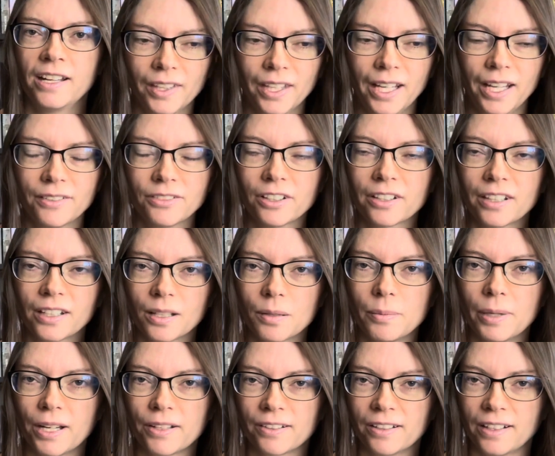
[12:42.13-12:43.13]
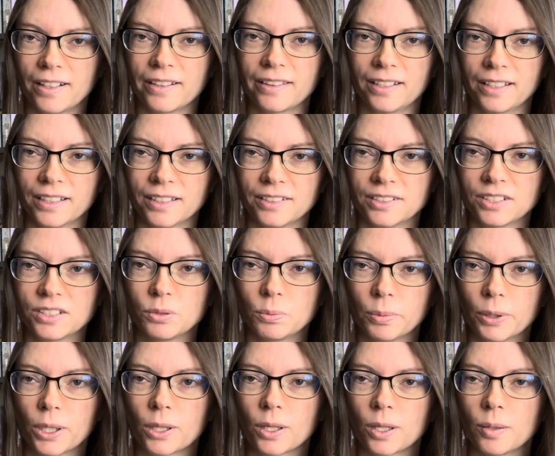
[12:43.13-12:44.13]
Everything about it, I think, is
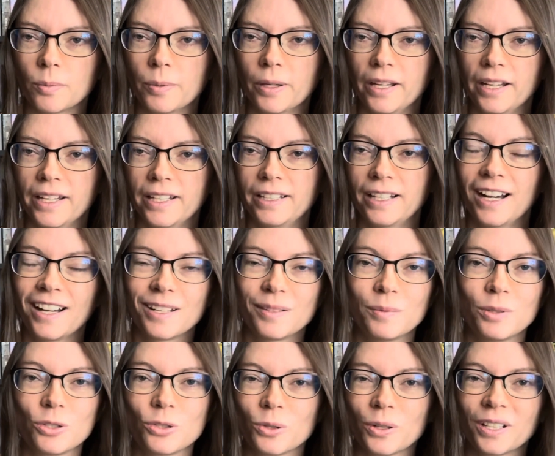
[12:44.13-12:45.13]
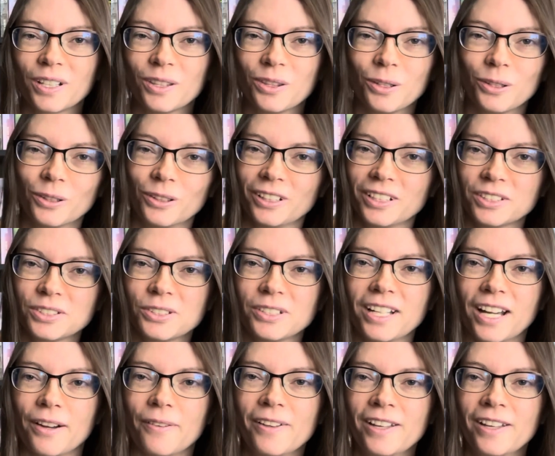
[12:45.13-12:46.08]
superb, and I am enjoying it thoroughly. So yeah,